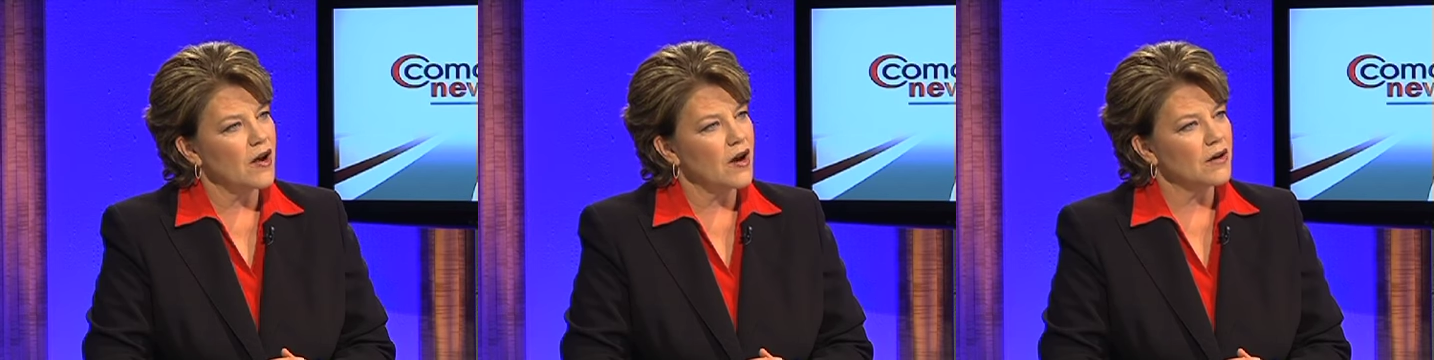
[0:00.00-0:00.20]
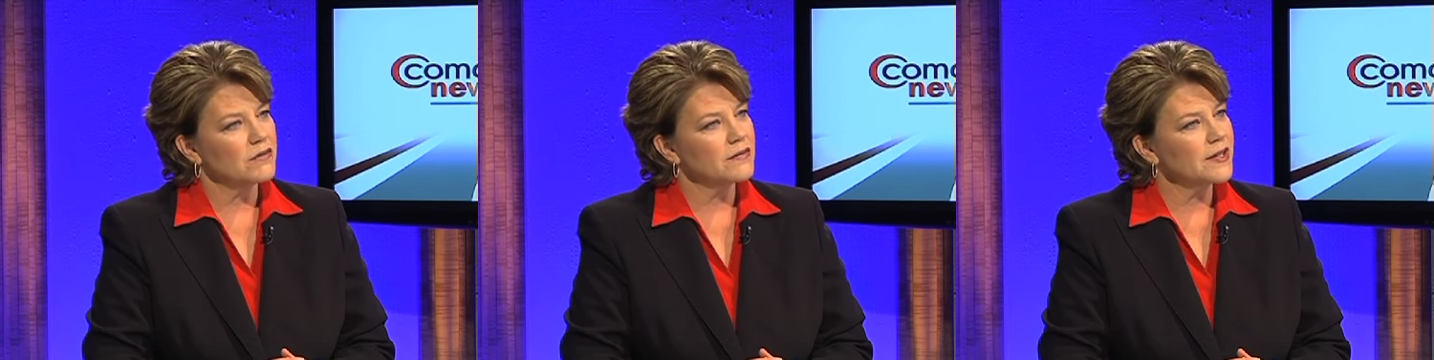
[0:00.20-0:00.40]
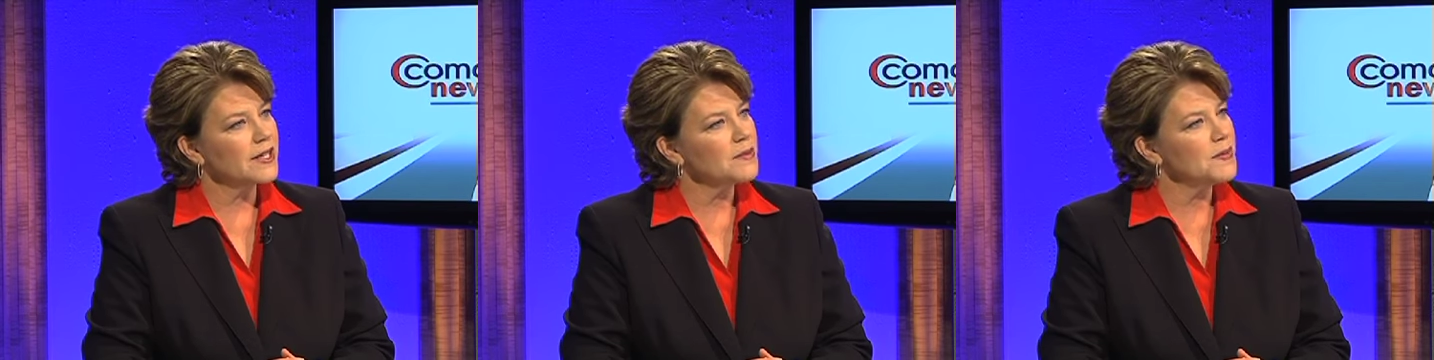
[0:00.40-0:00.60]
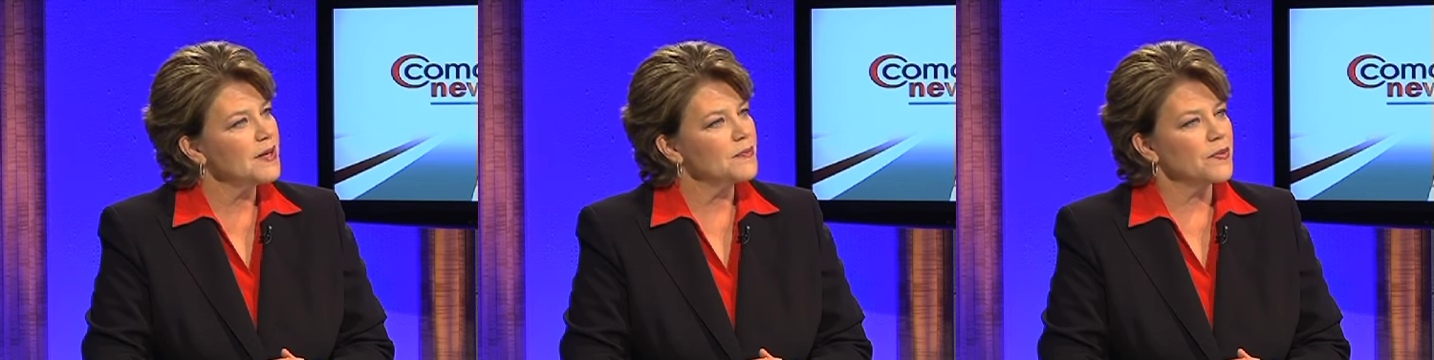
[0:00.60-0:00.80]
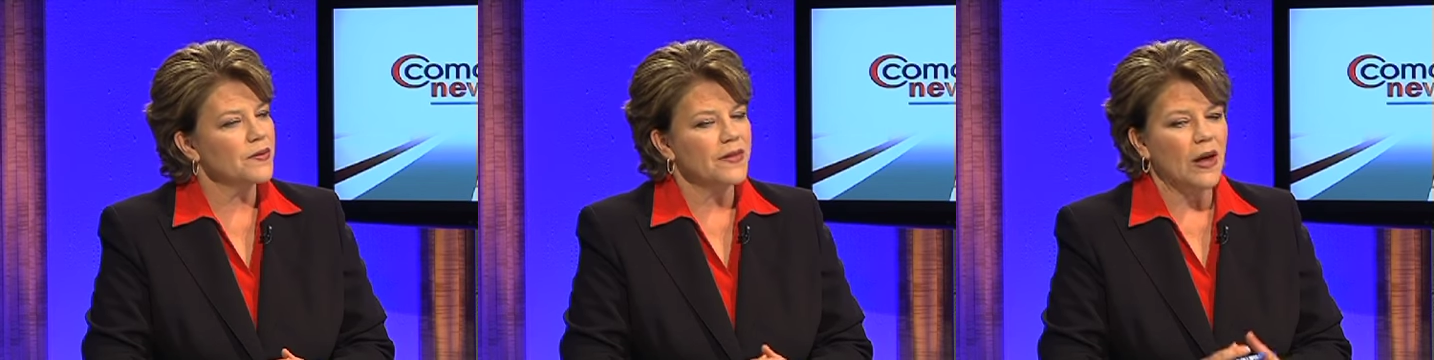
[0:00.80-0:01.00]
are really
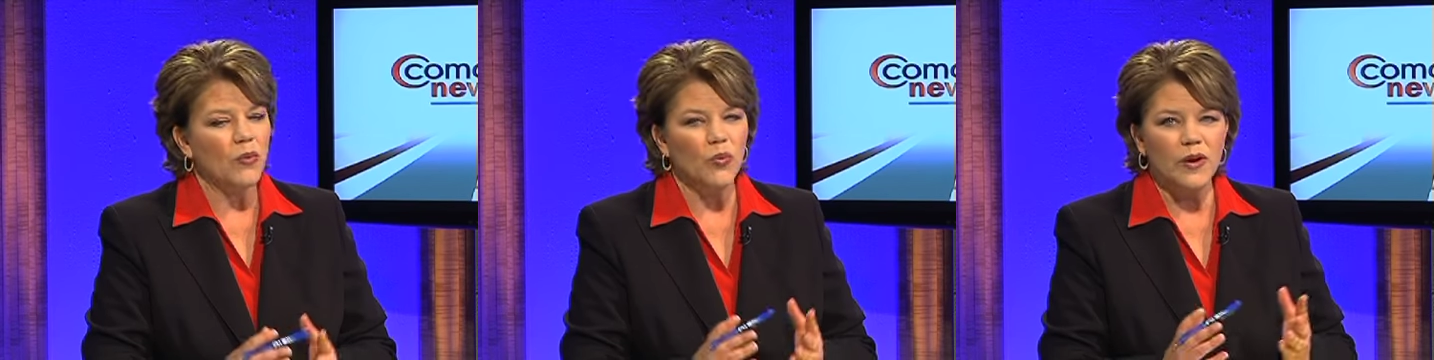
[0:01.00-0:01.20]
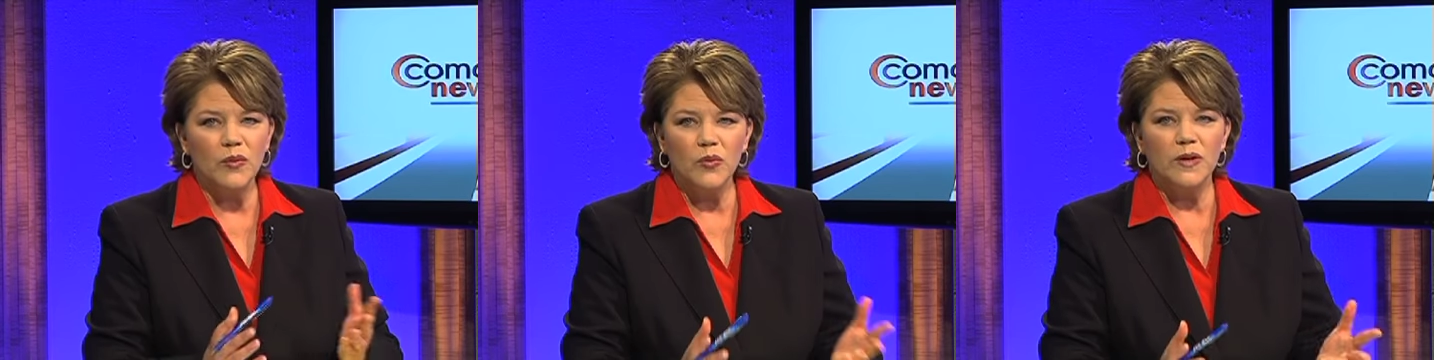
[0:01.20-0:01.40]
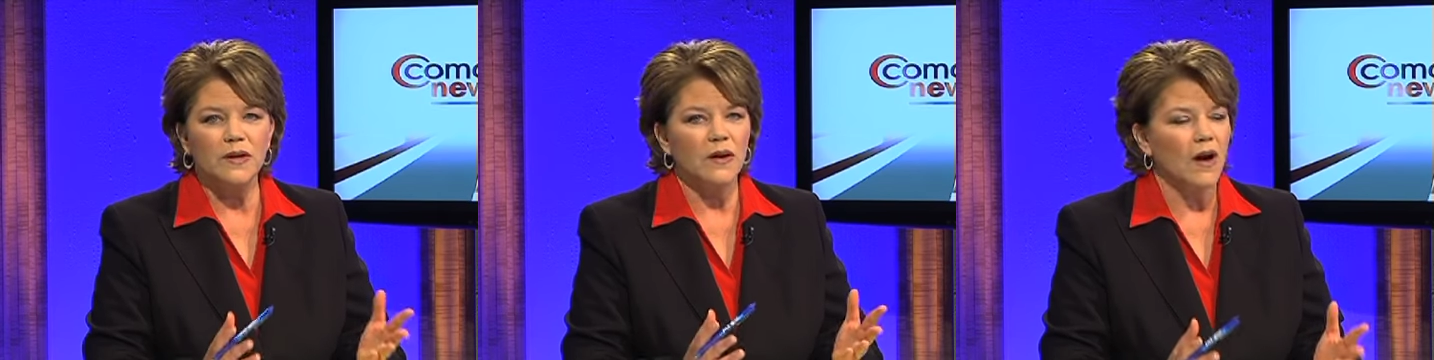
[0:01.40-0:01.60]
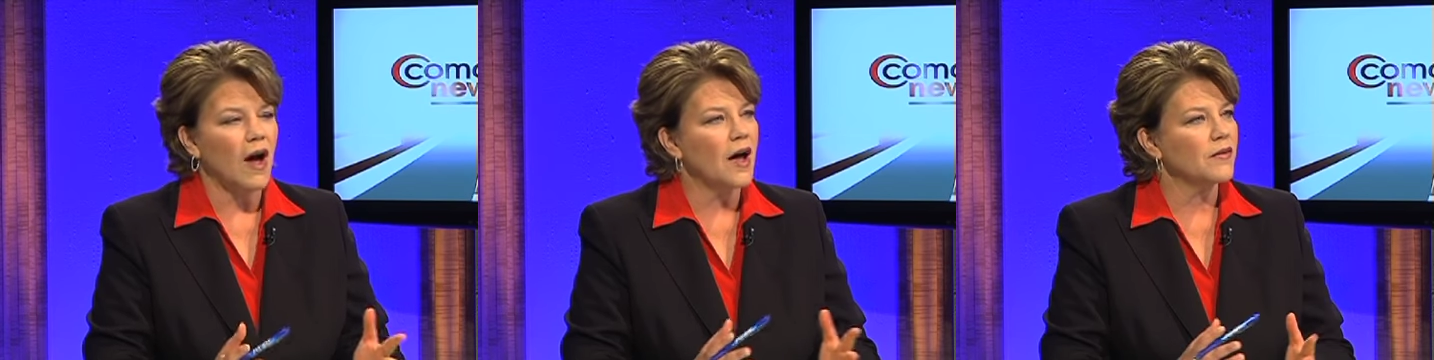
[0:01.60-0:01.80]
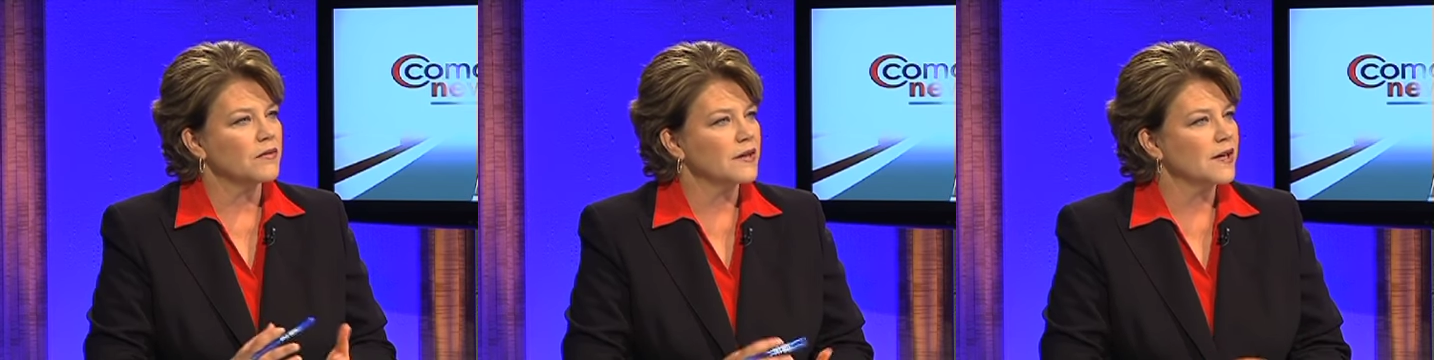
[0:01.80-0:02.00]
people that we would
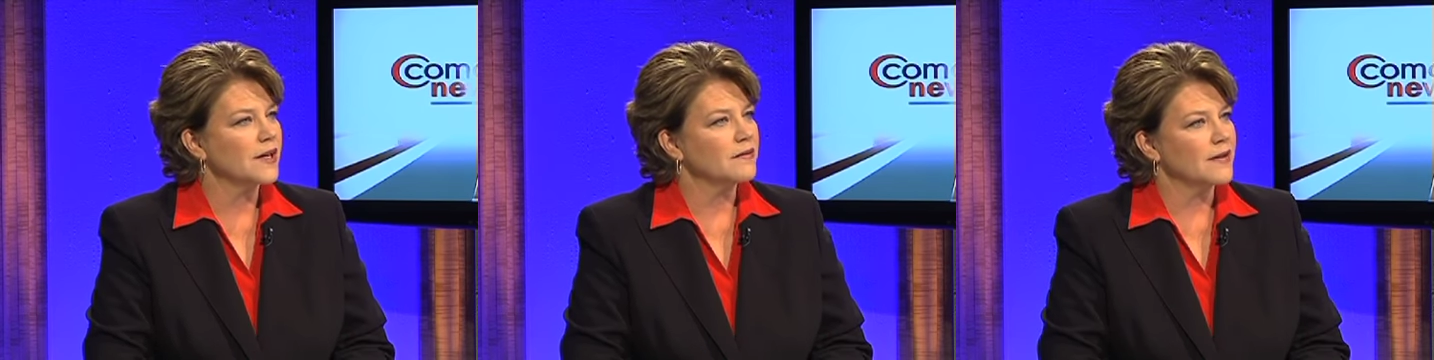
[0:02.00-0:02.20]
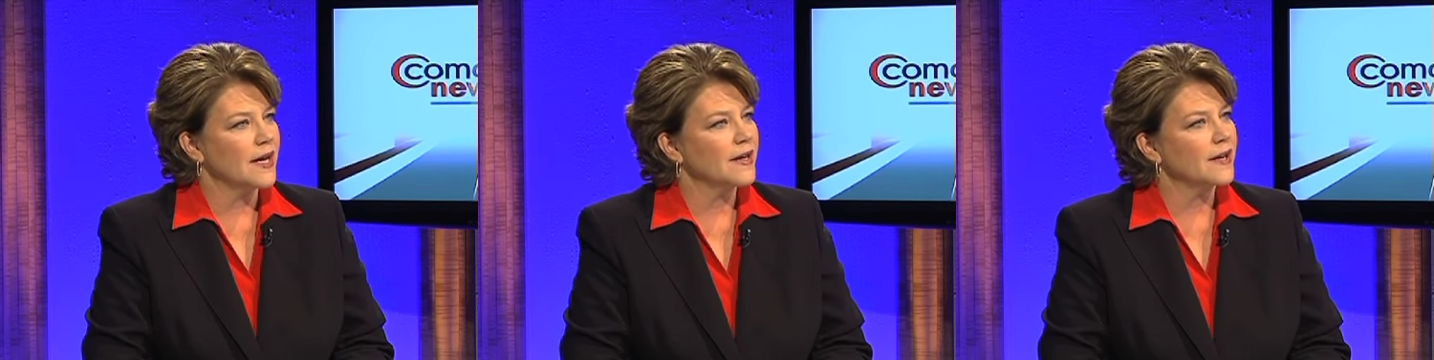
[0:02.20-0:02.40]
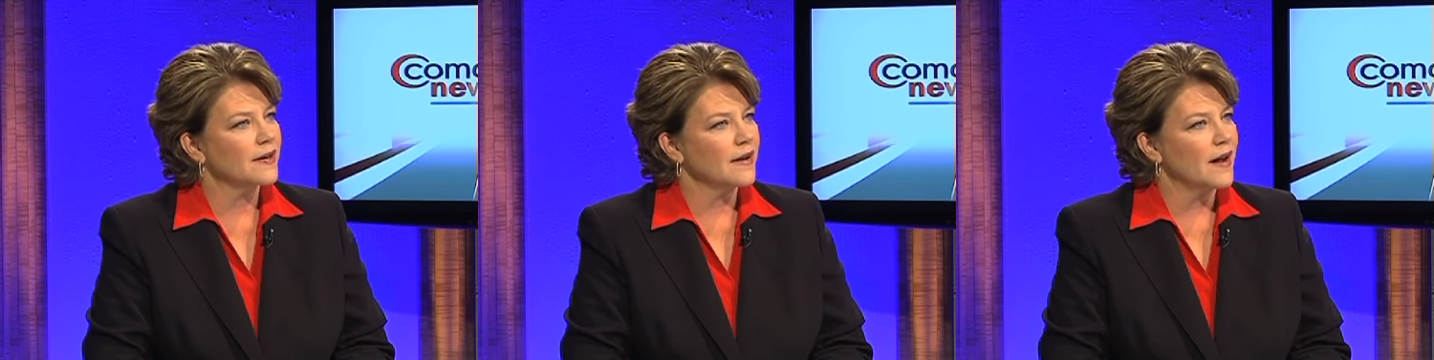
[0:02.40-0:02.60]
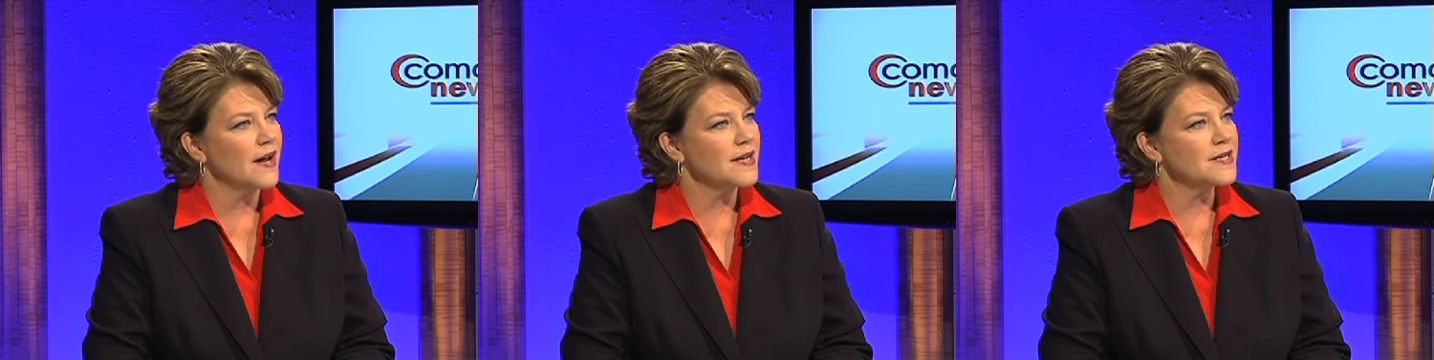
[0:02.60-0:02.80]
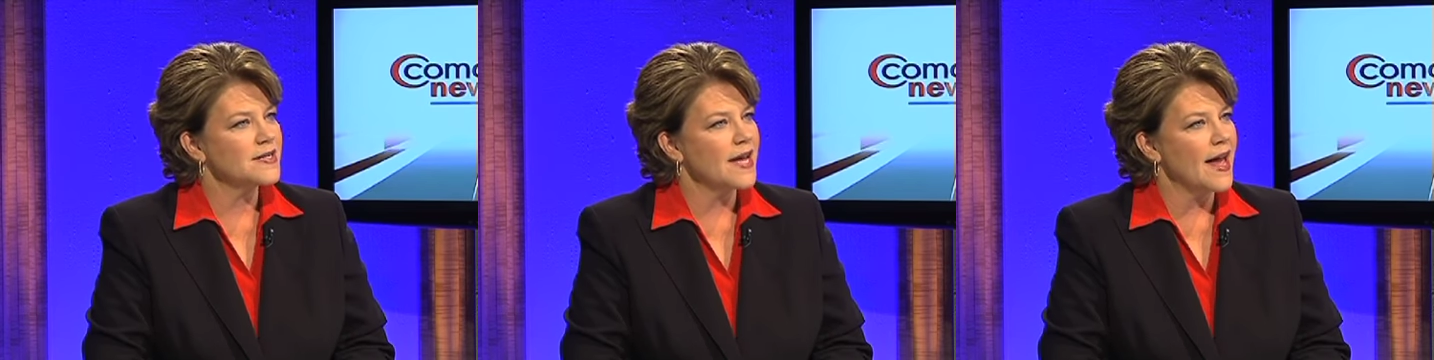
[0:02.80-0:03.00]
not really
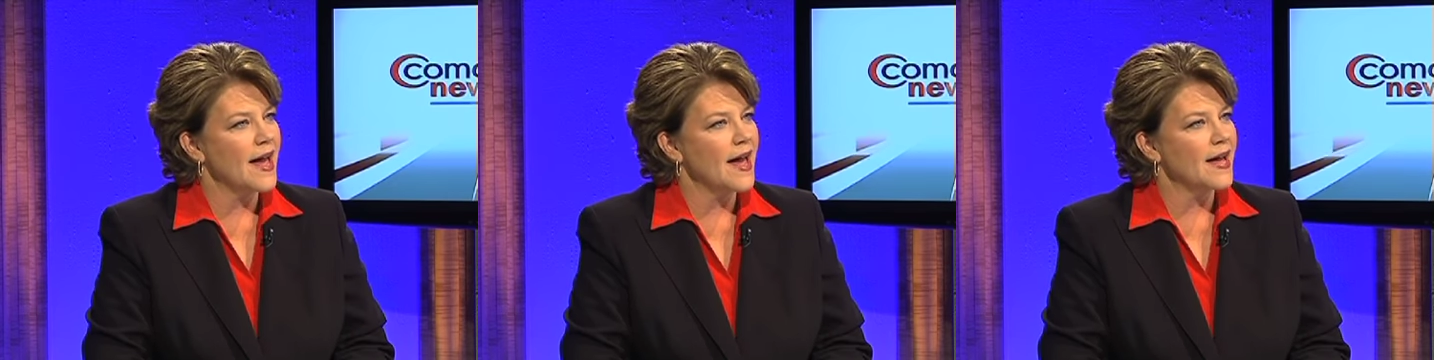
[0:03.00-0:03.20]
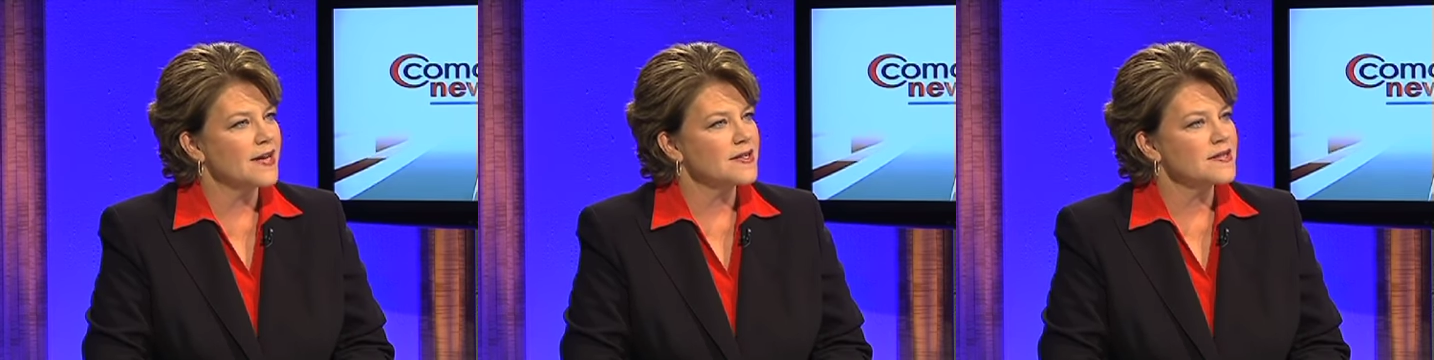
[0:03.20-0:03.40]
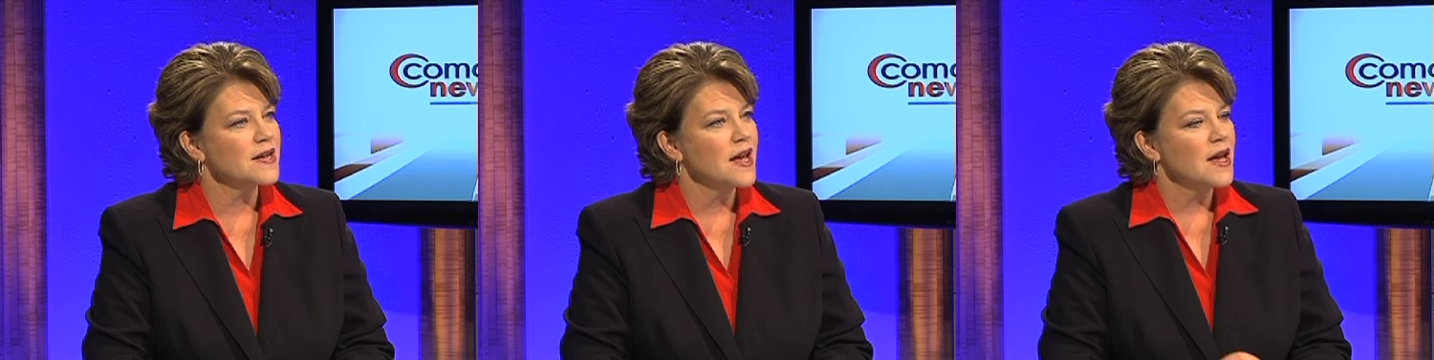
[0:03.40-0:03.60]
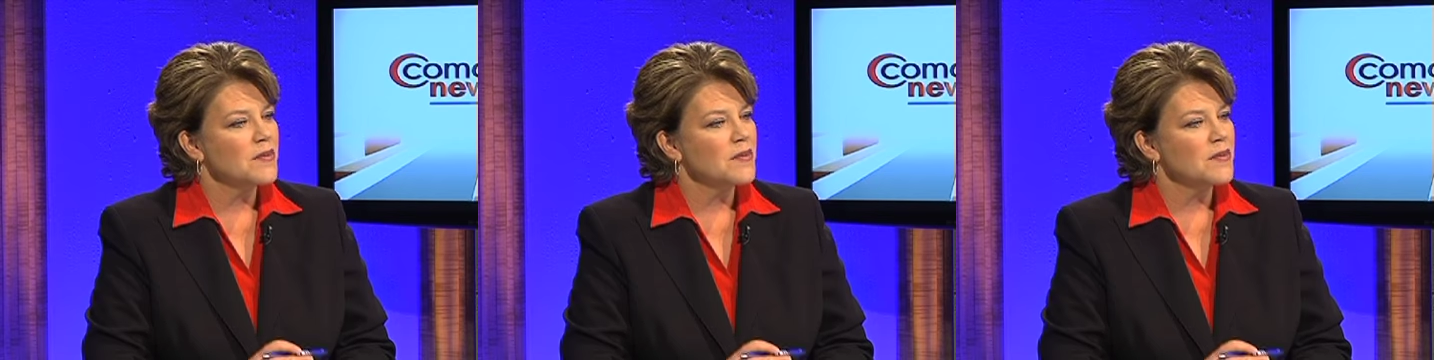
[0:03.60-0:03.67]
recognize as